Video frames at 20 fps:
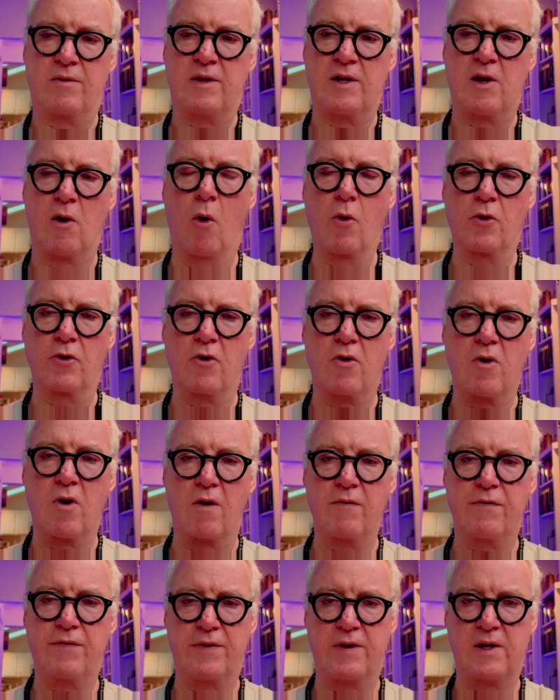owner
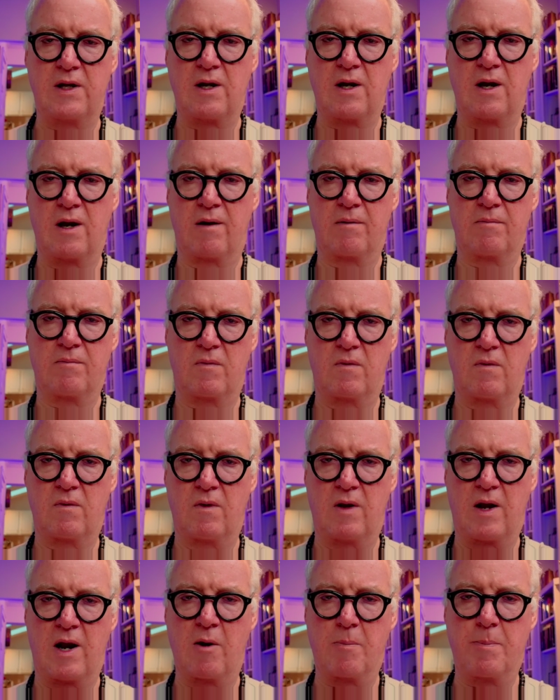of the
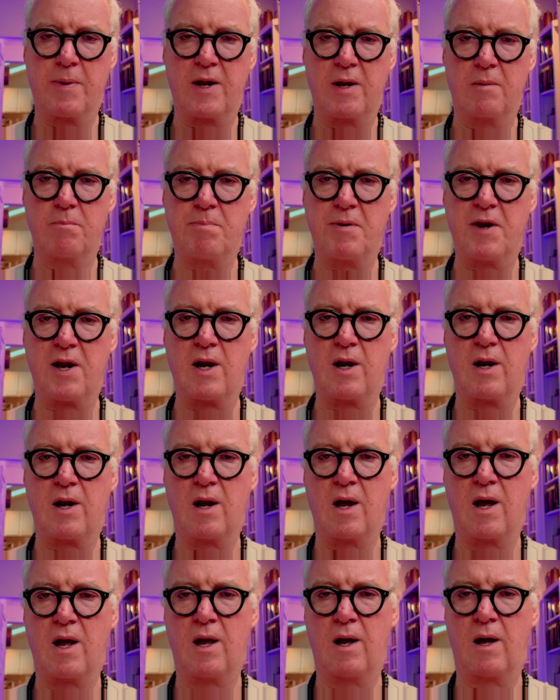
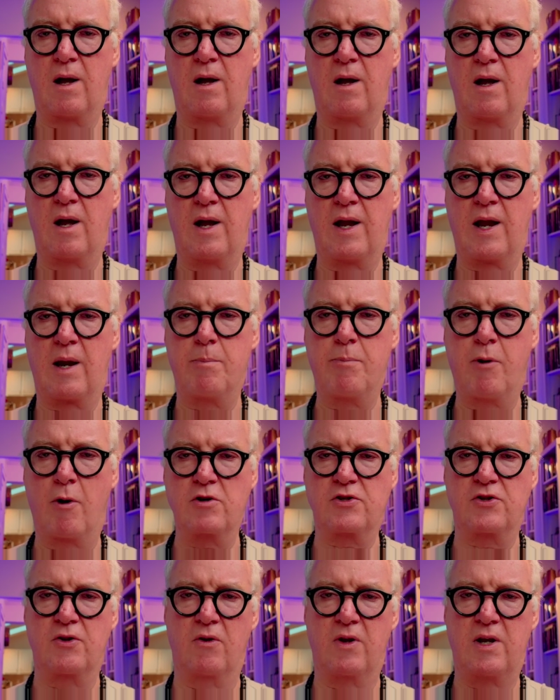Airbnb a
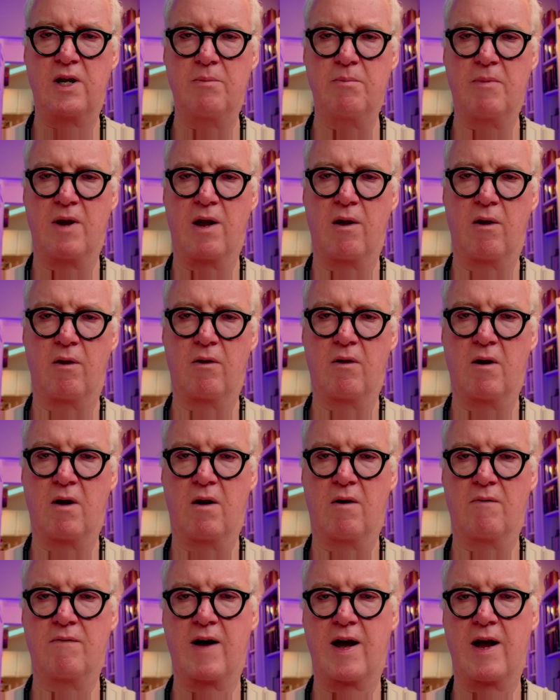personal email
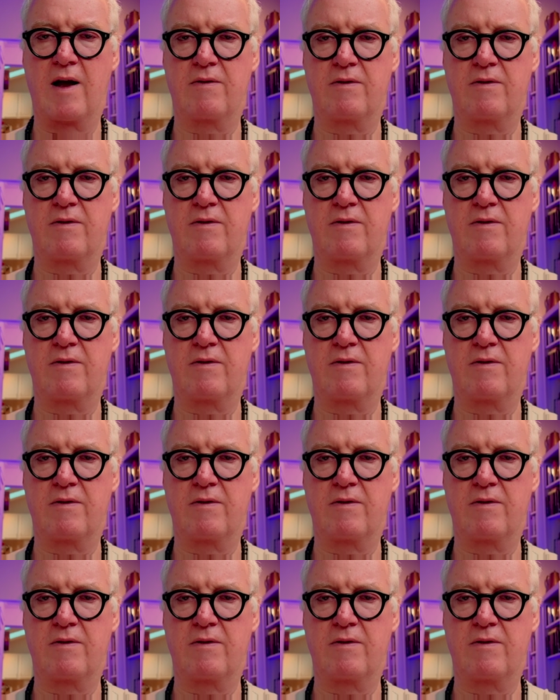via